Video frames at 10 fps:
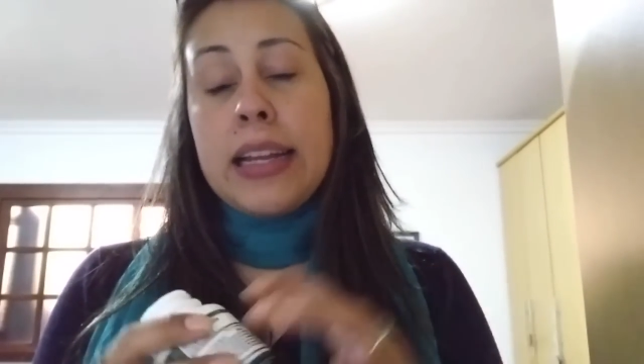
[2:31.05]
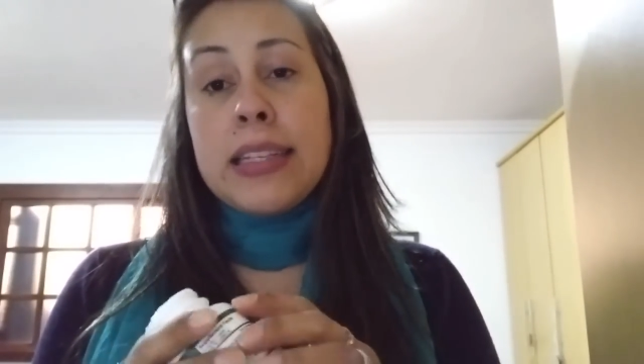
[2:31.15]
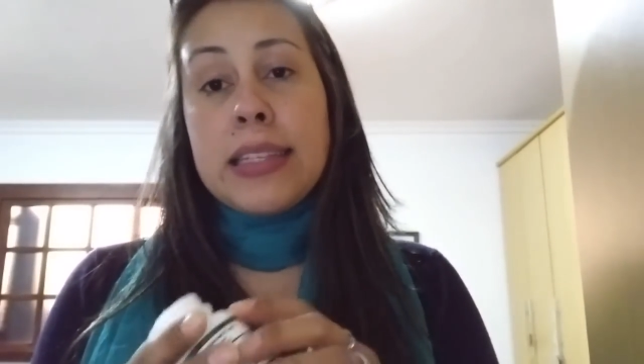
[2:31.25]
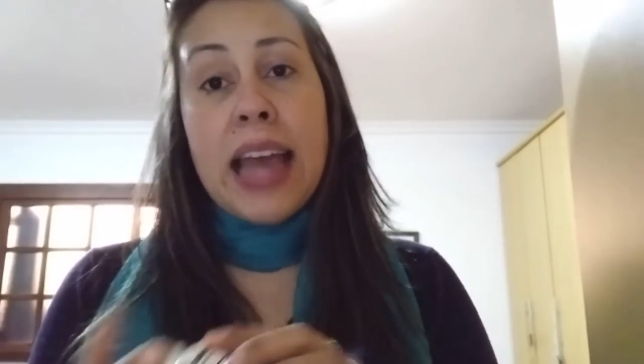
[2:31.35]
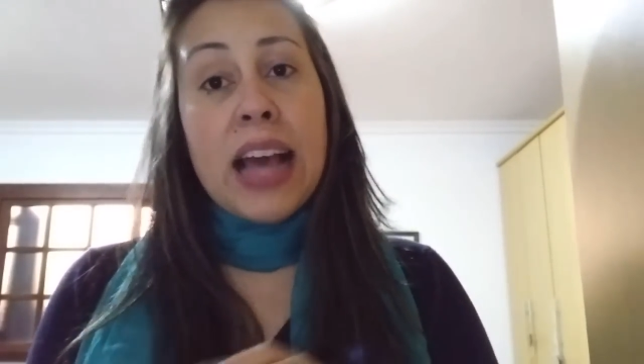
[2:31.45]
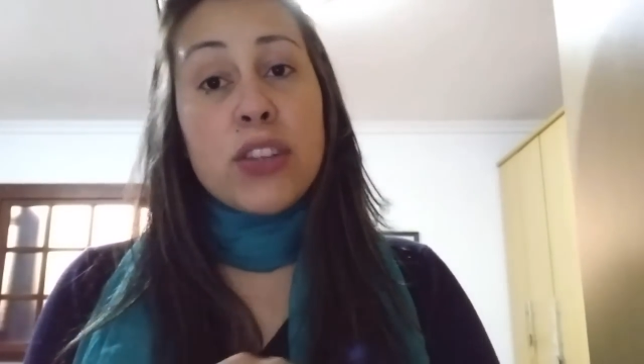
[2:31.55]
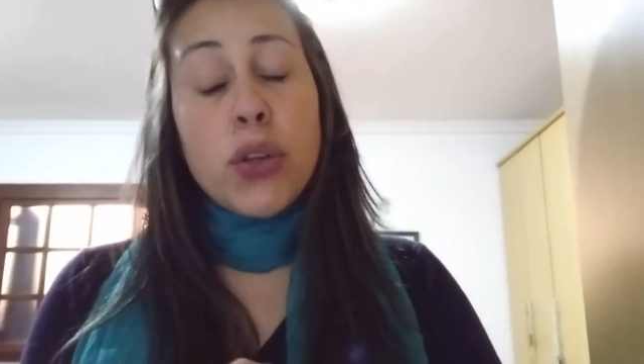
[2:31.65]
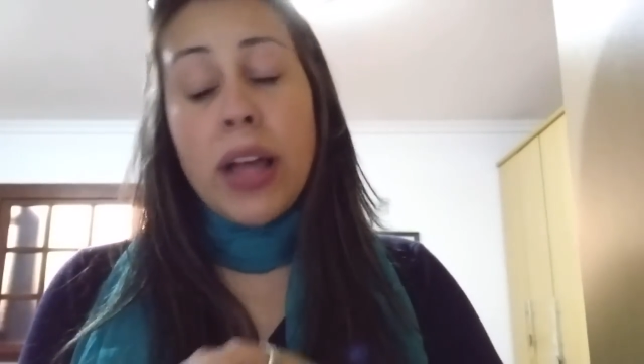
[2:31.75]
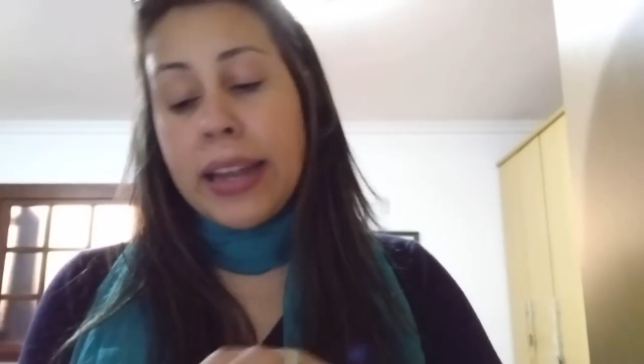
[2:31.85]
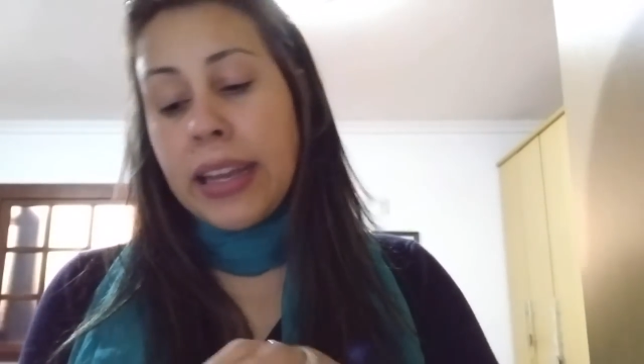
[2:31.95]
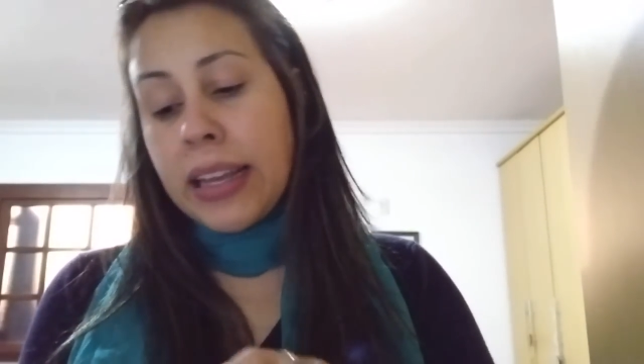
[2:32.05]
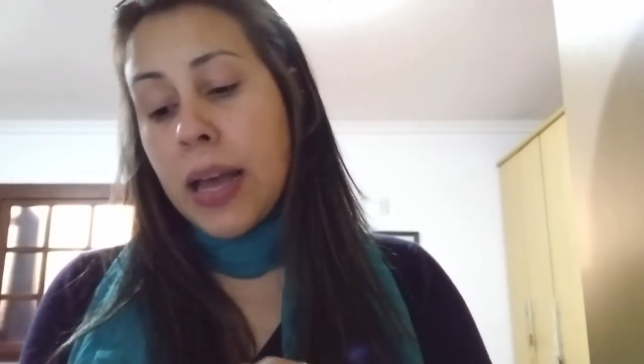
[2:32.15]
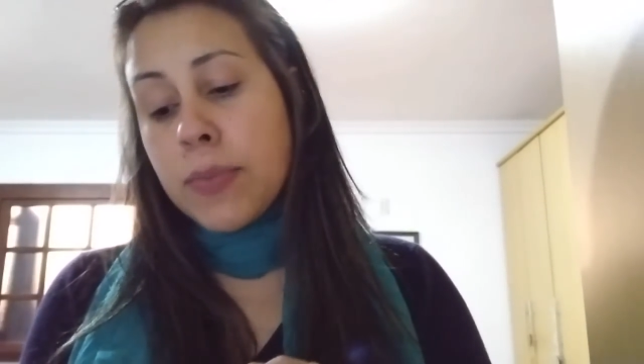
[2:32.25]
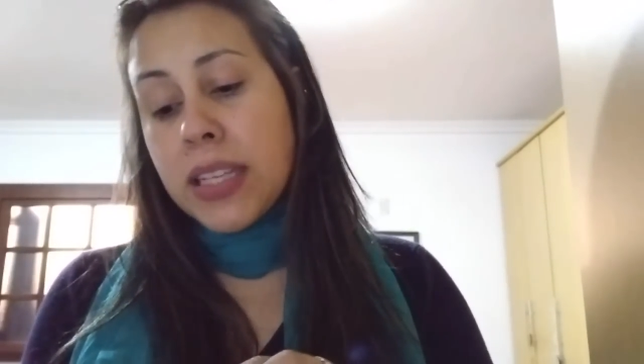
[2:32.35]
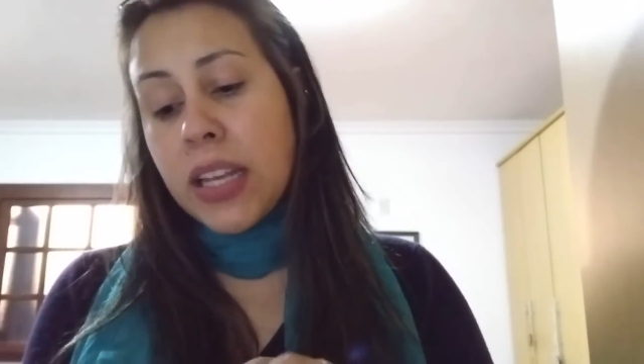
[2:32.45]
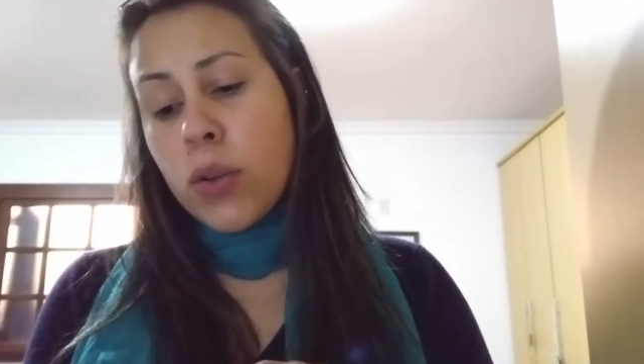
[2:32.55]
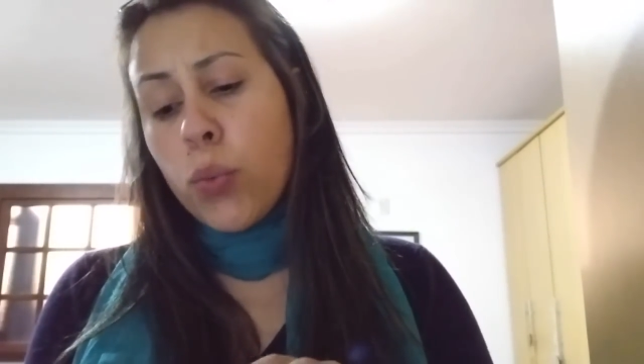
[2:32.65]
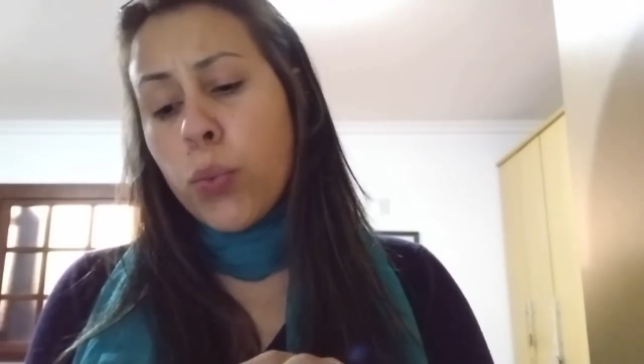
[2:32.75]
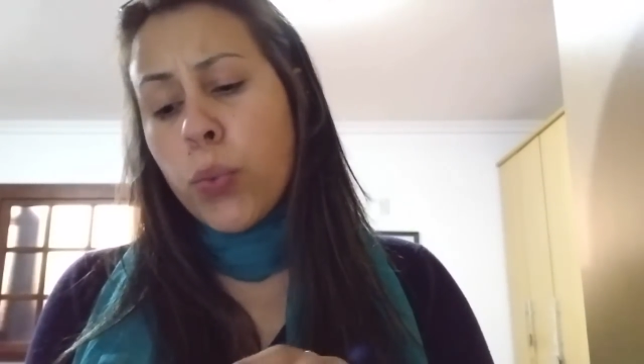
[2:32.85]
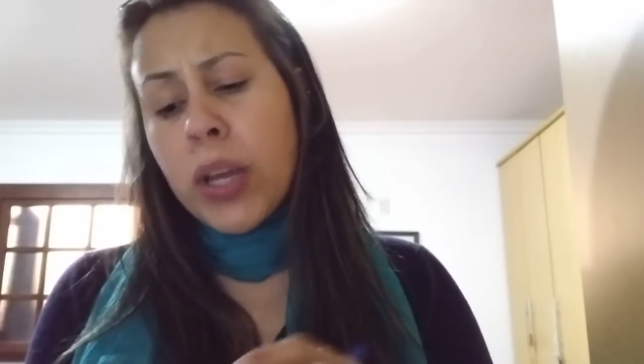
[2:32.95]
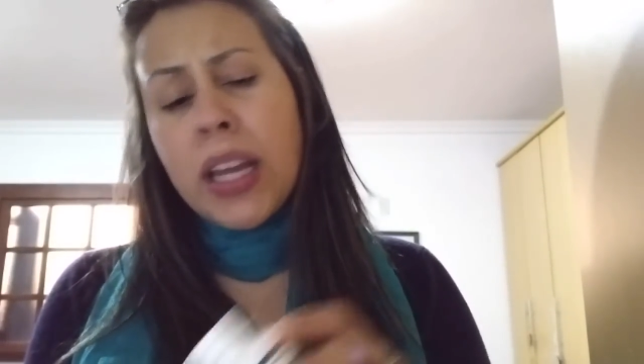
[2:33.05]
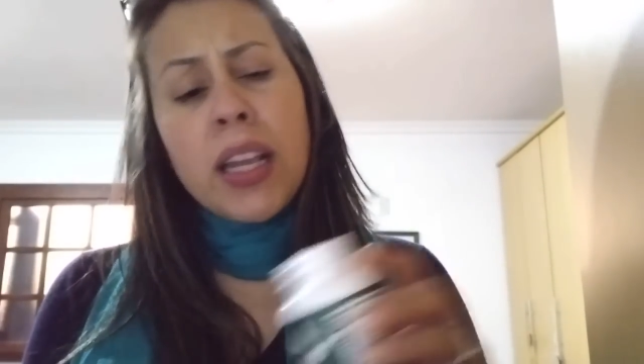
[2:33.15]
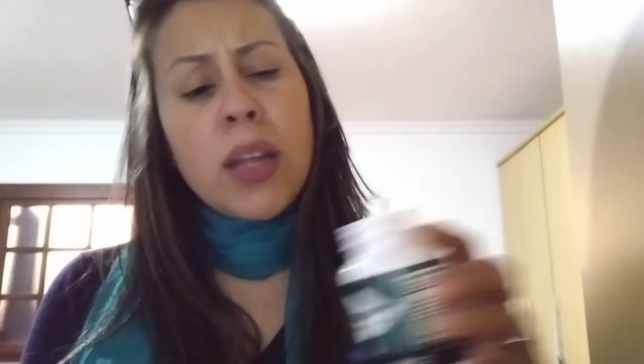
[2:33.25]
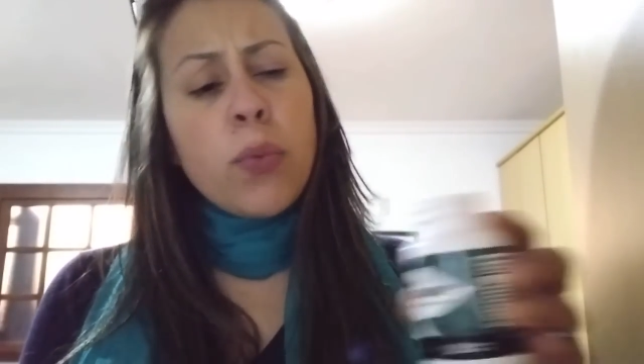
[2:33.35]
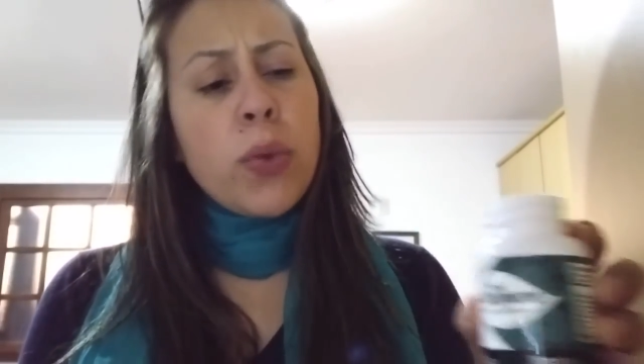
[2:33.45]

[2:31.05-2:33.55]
it is natural and it comes in really,